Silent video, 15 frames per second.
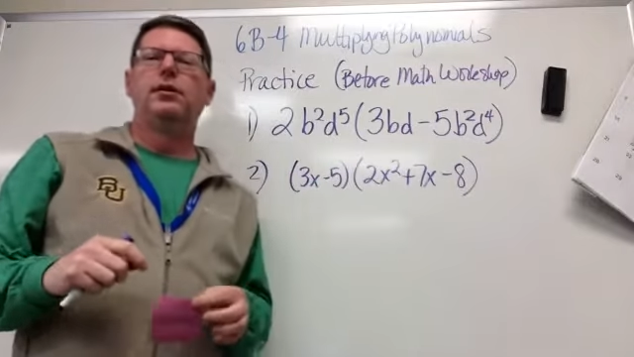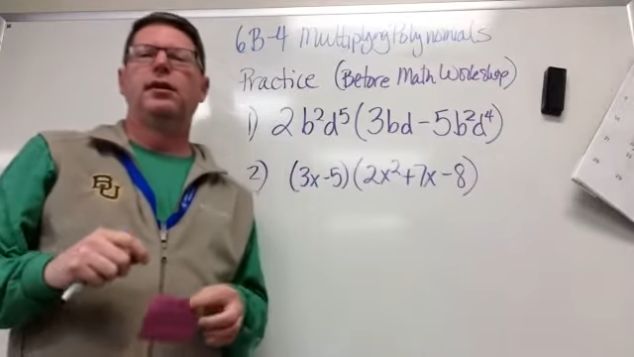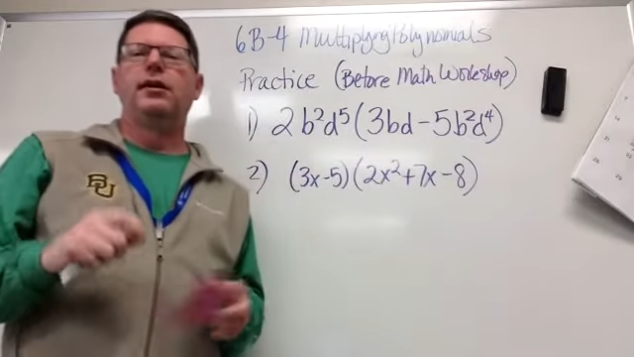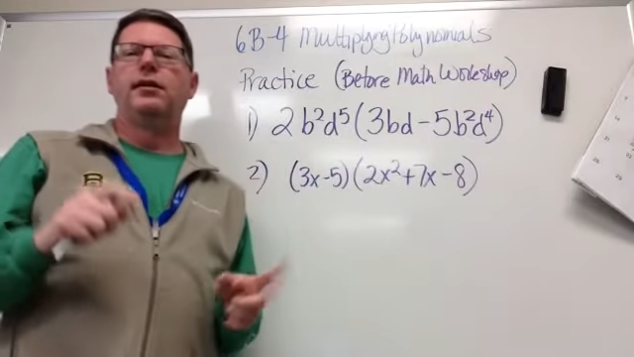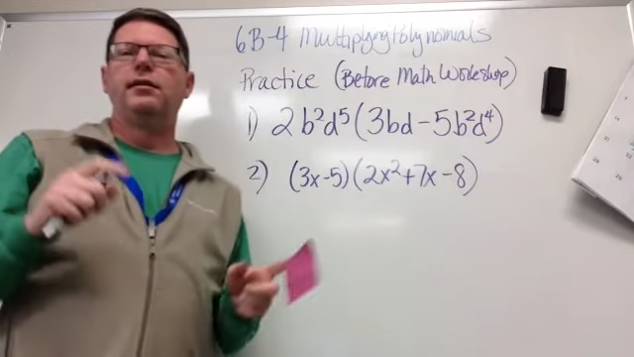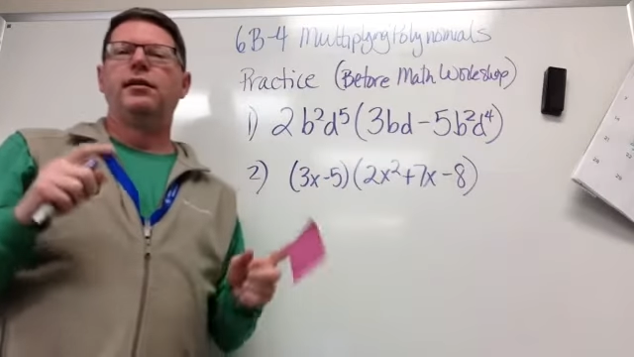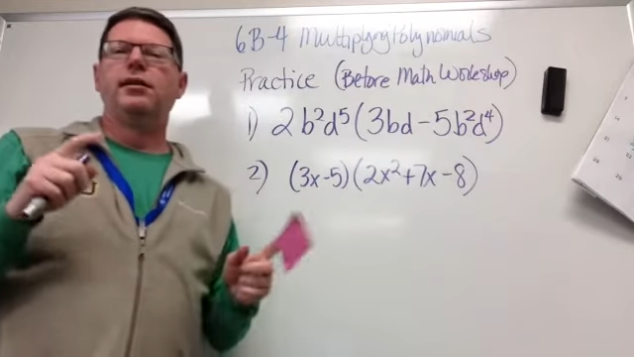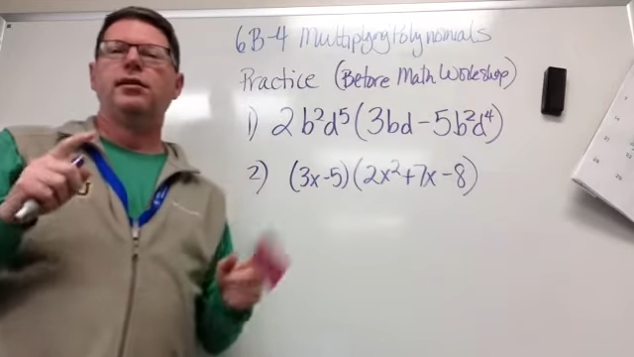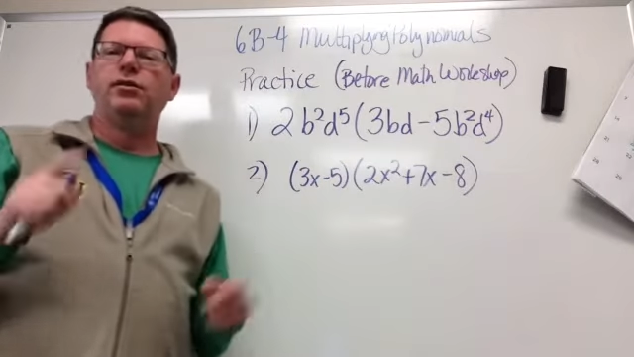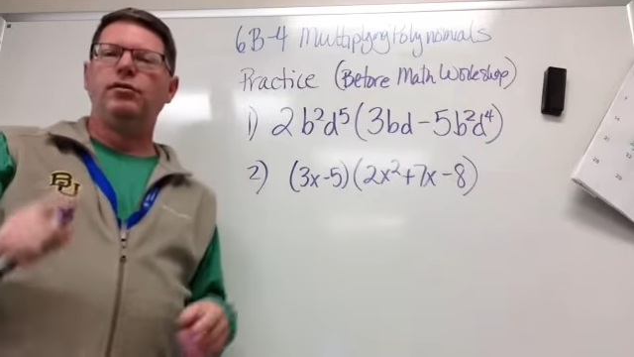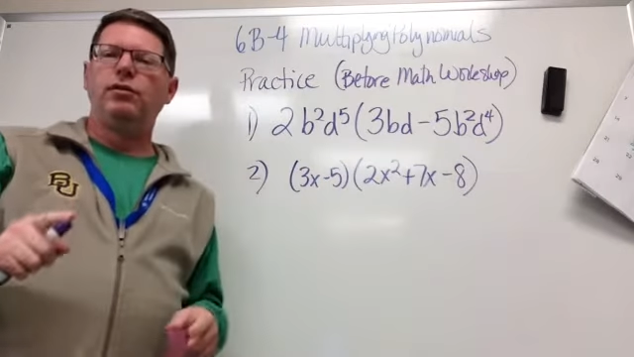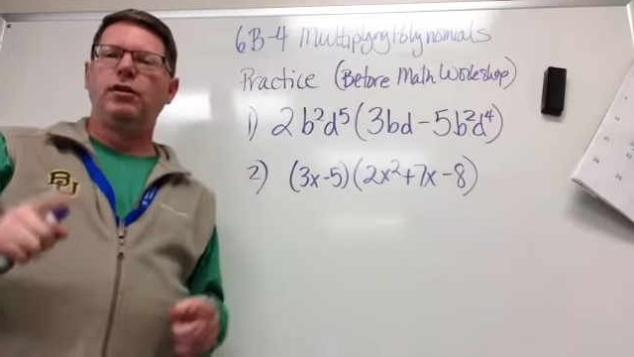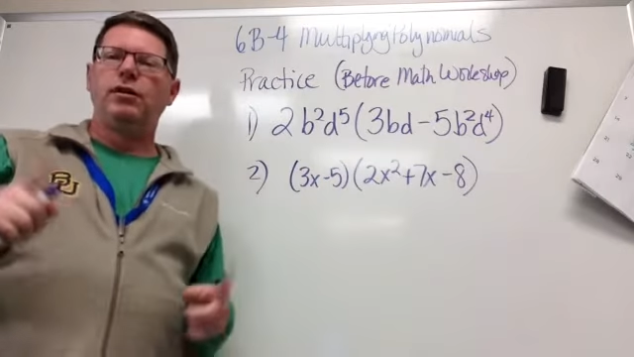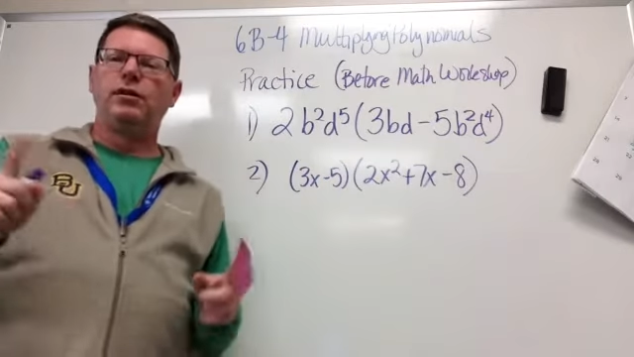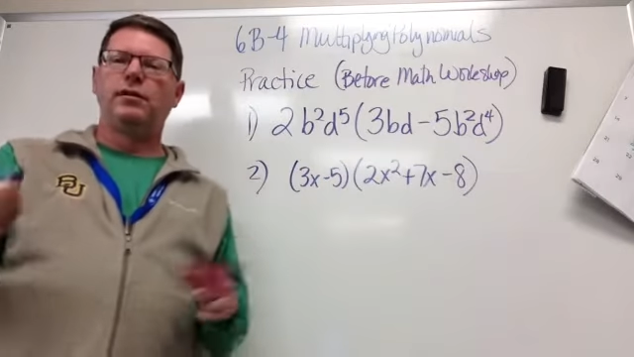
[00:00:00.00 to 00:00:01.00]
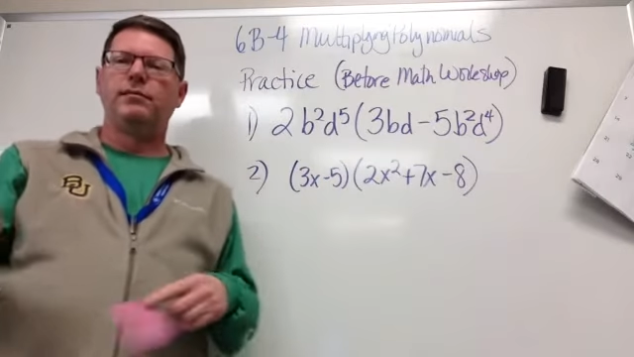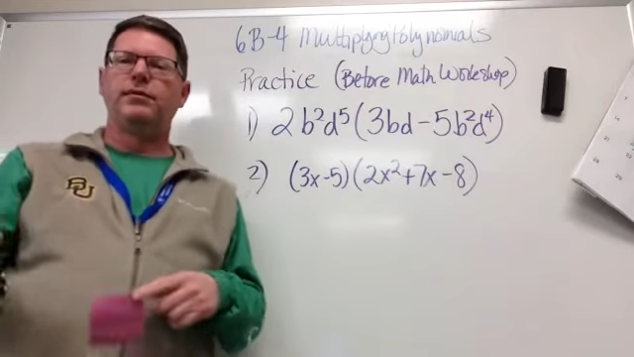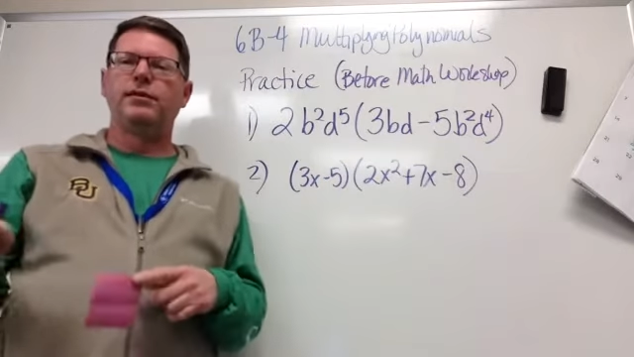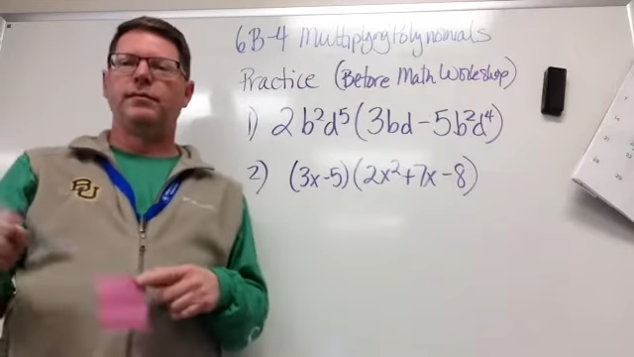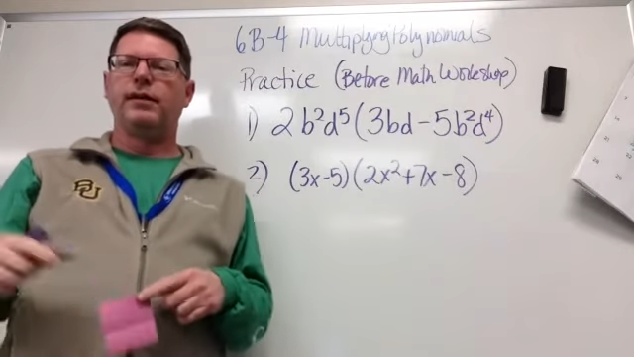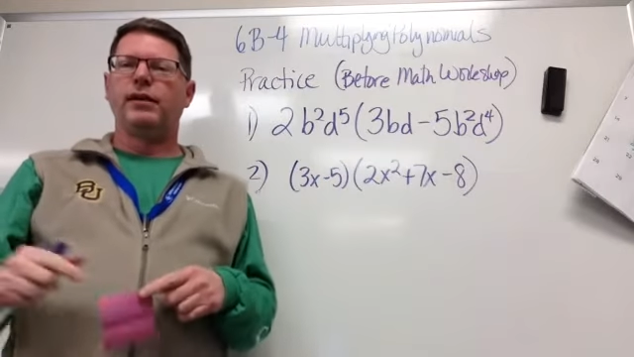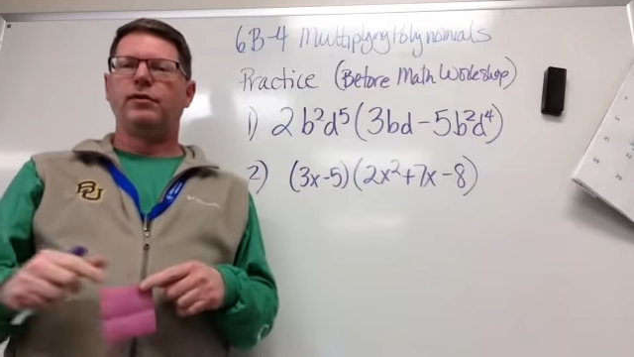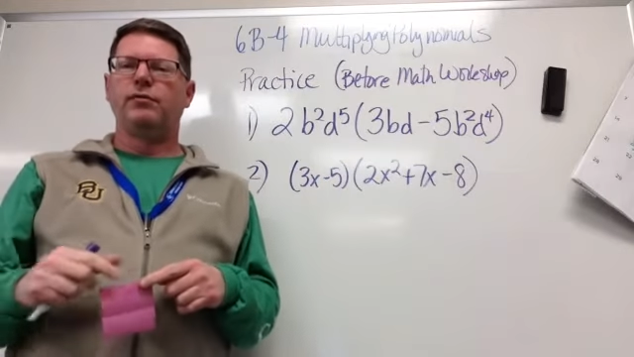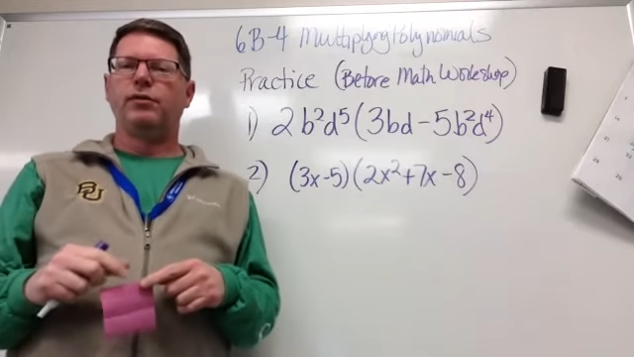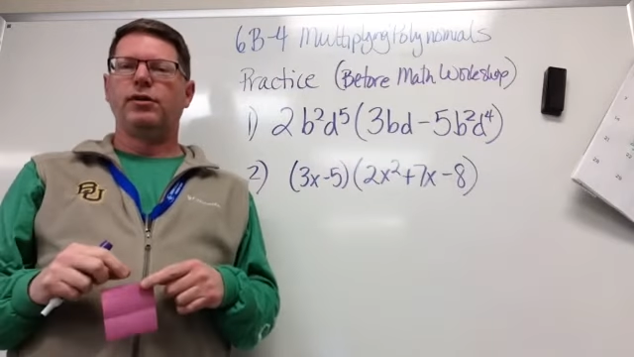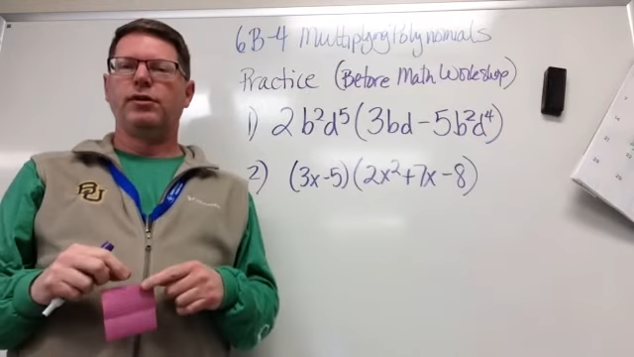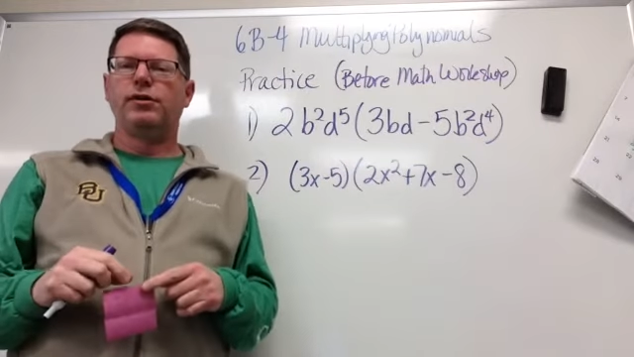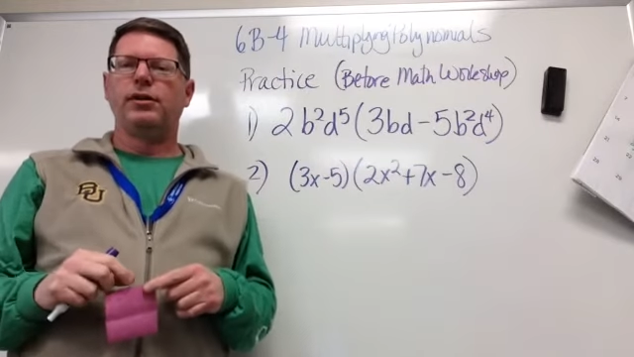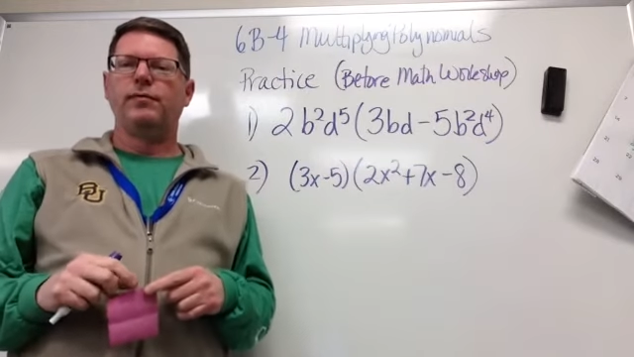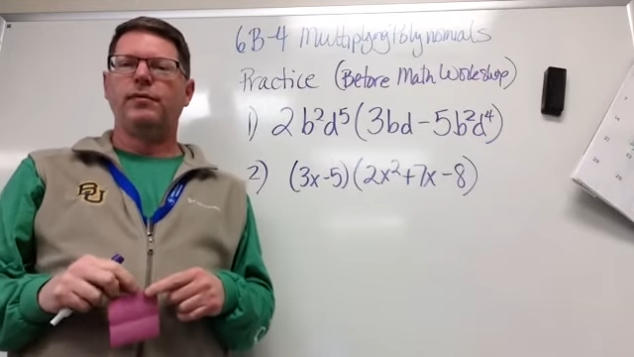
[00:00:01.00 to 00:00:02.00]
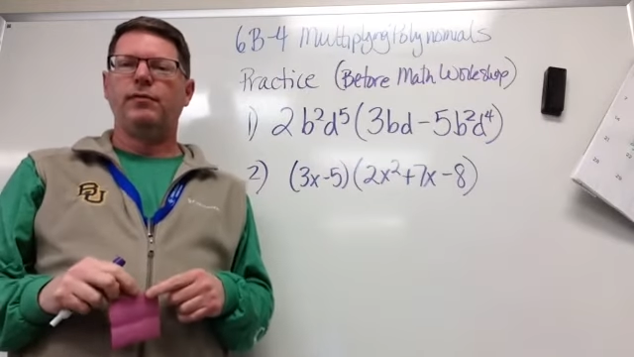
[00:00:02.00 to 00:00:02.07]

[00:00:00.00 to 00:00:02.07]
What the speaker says: And then you can come to Math Workshop